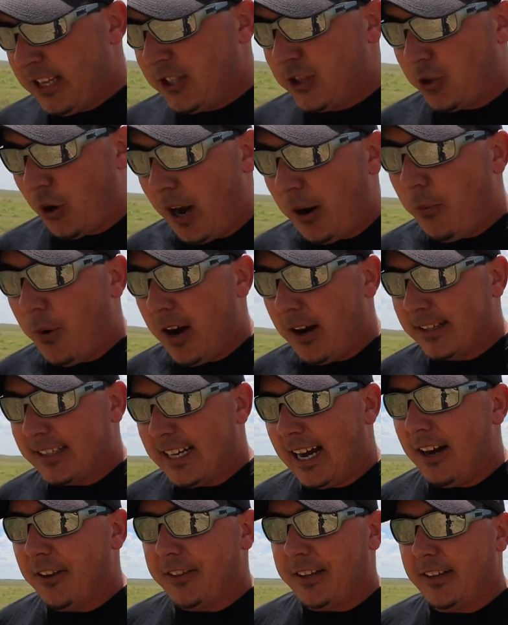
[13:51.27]
So I walked
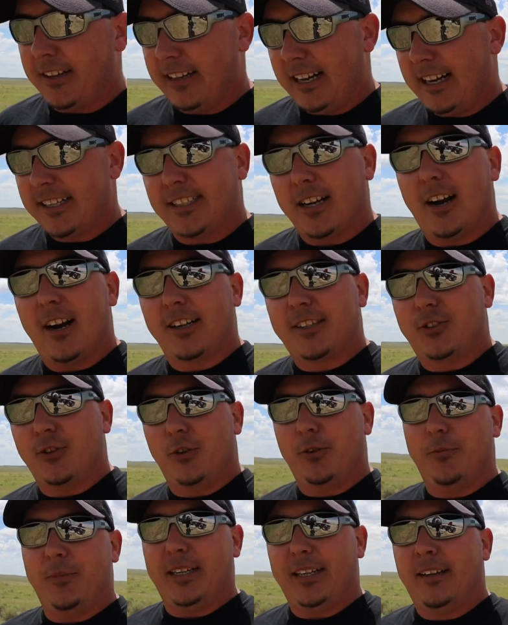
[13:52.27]
out there, and I talked to
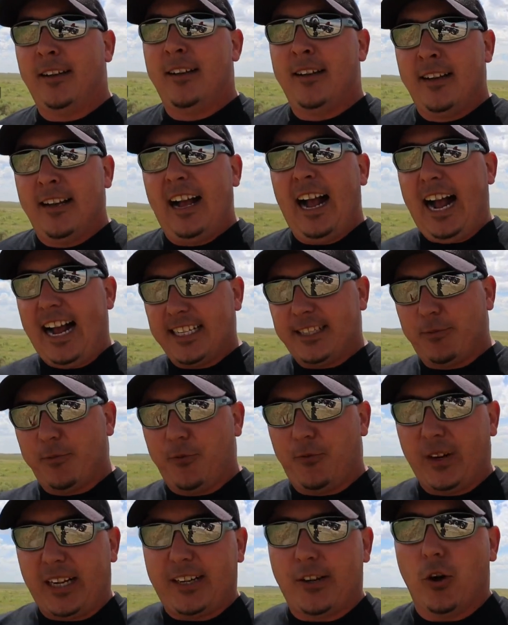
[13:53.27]
him and asked him
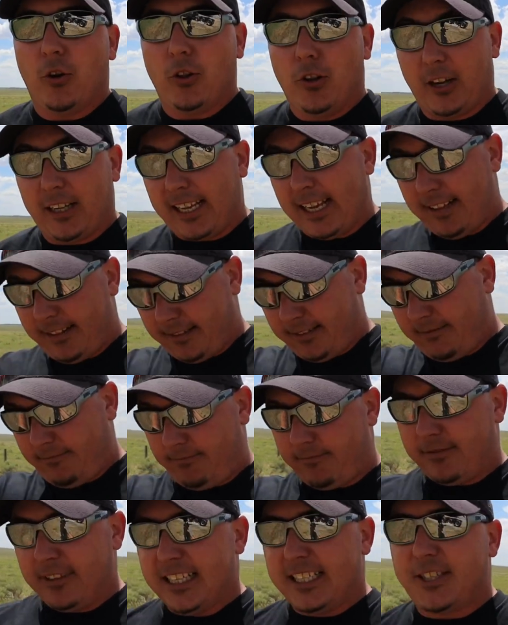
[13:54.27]
if we could go look at
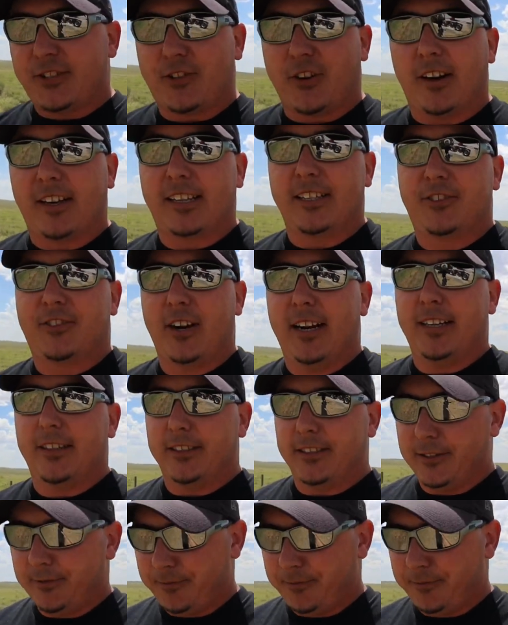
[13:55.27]
this truck and trailer.